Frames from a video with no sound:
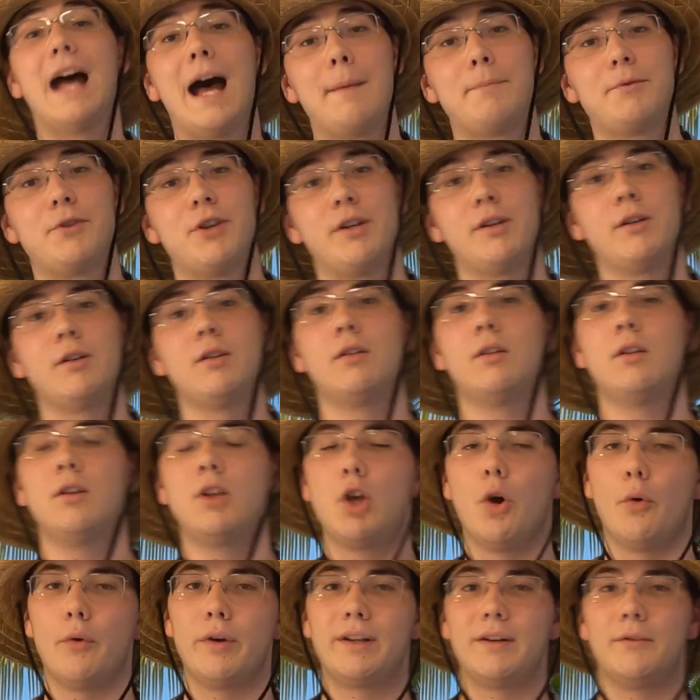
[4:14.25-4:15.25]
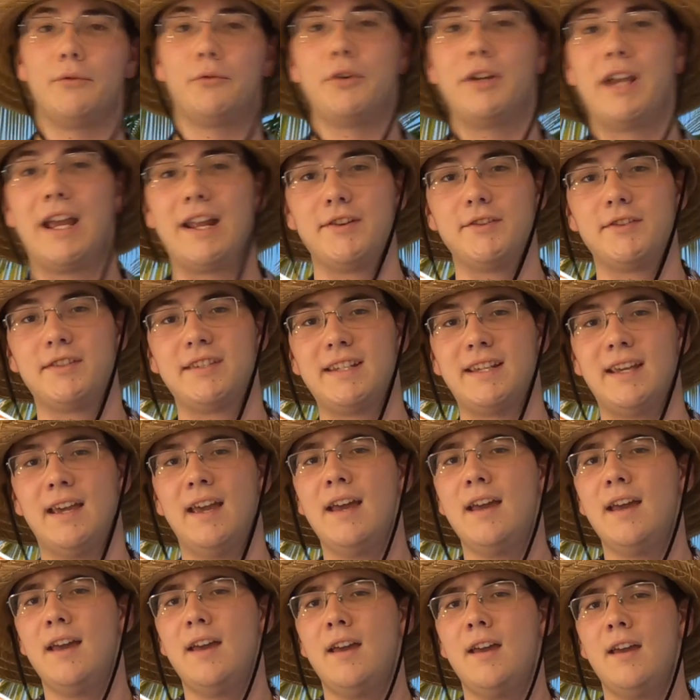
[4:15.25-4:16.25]
option going into free agency
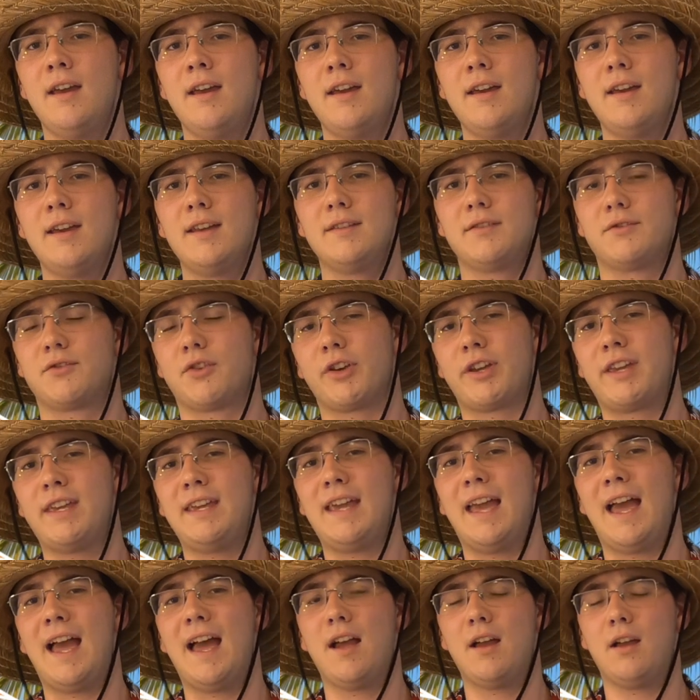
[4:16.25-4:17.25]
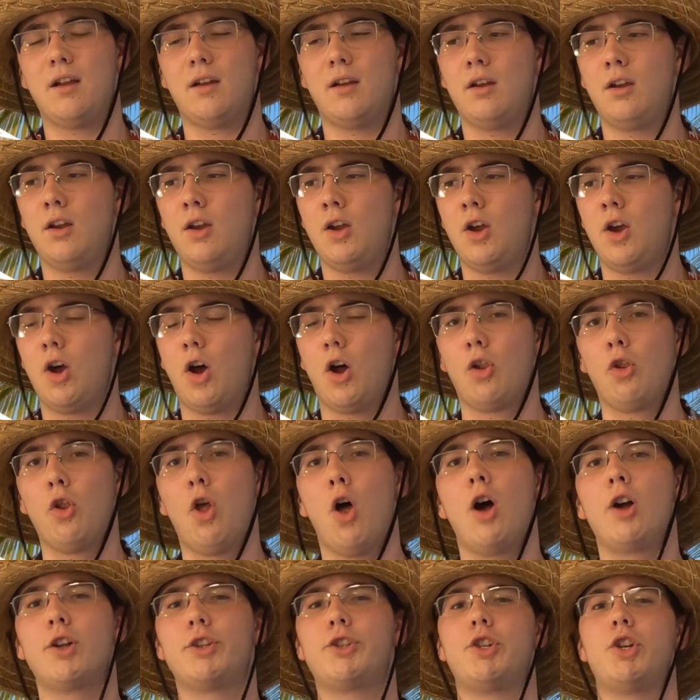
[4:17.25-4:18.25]
is looking at a
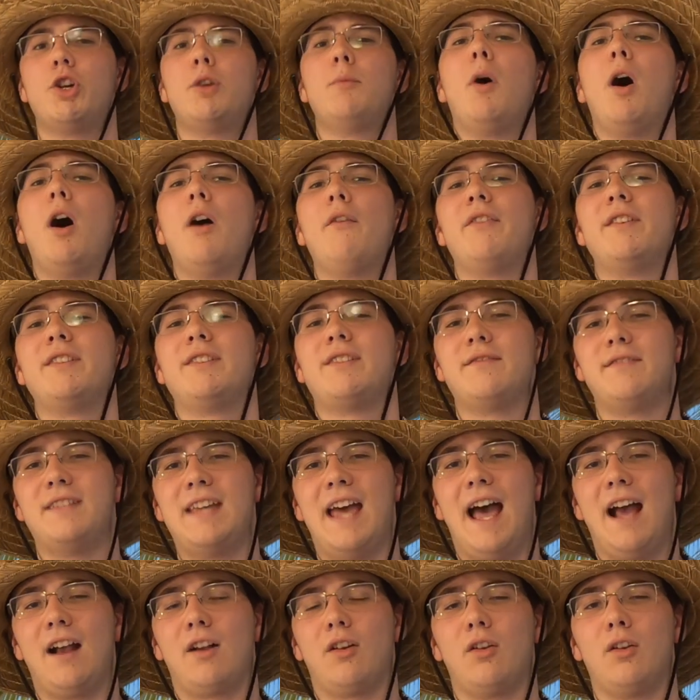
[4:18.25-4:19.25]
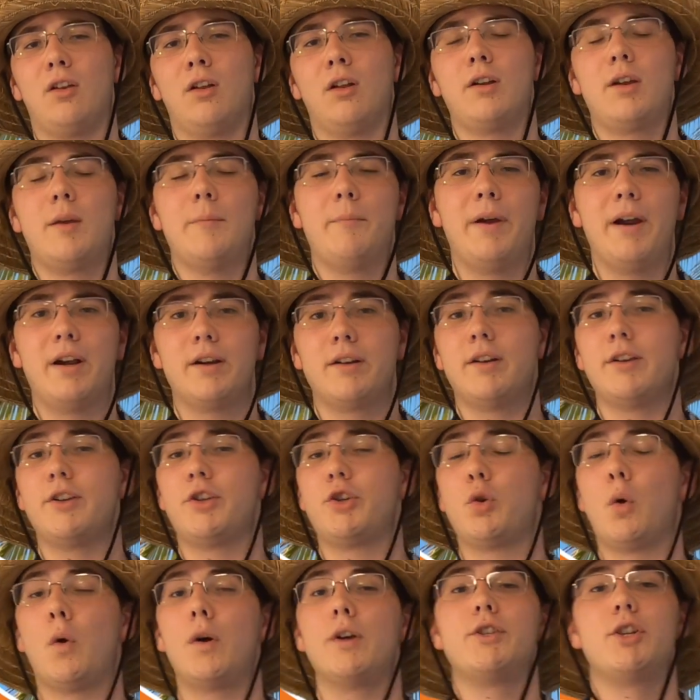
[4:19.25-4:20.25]
long-term offensive tackle compared to a
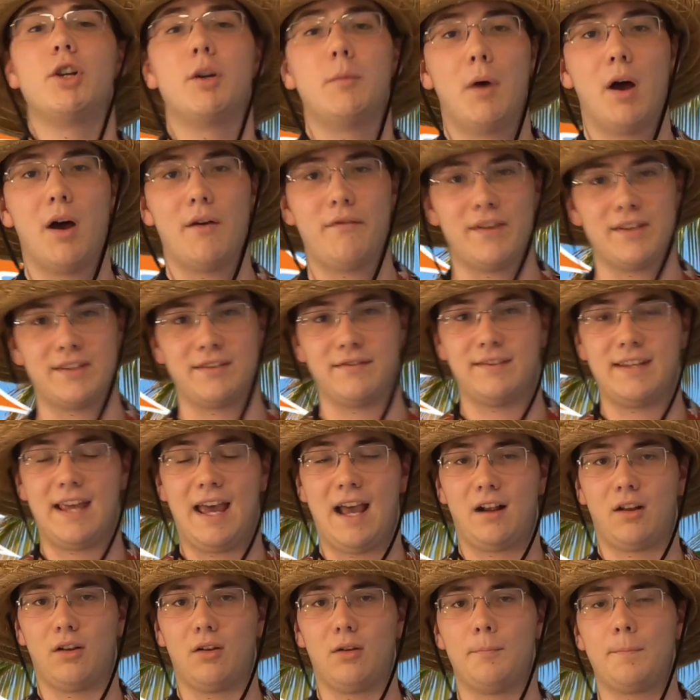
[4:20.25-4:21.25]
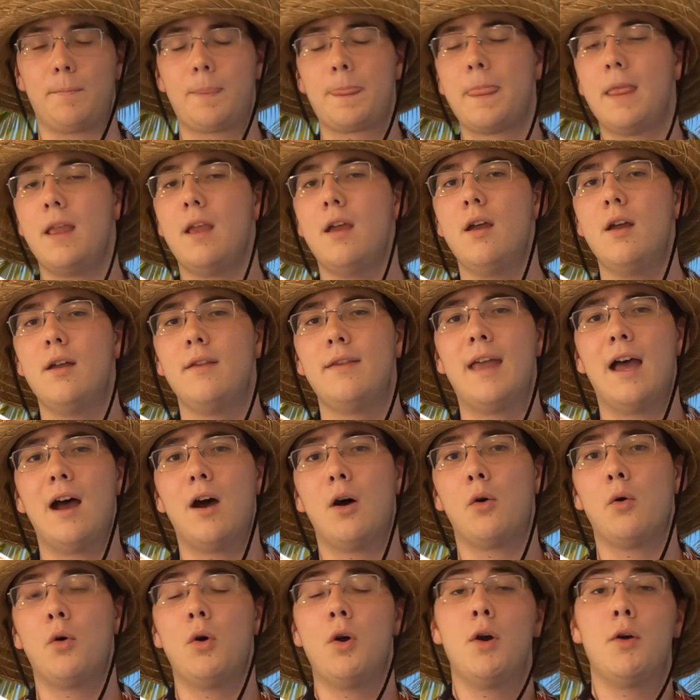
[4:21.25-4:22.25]
short-term offensive tackle.
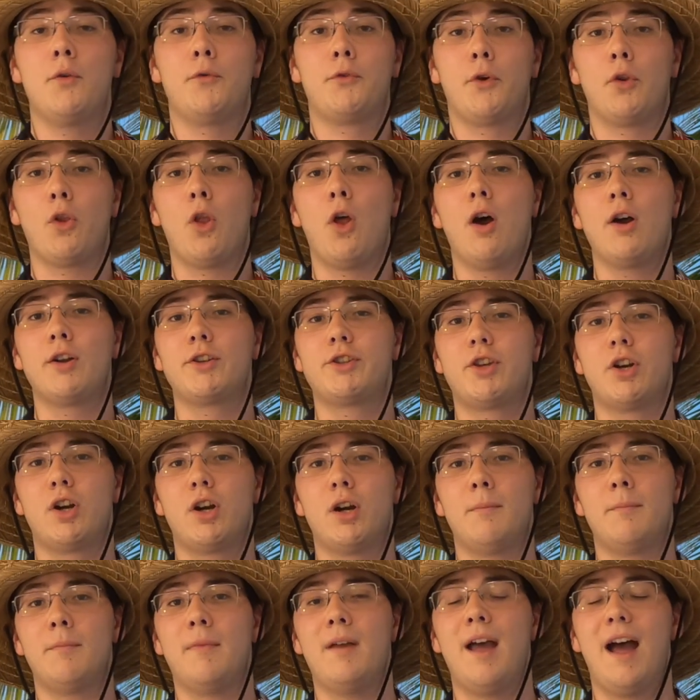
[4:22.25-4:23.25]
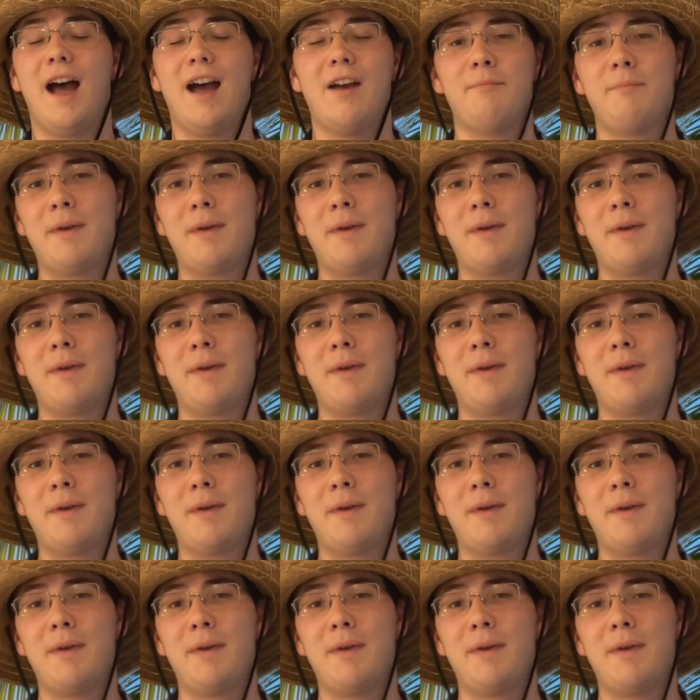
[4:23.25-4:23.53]
Now, for long-term, I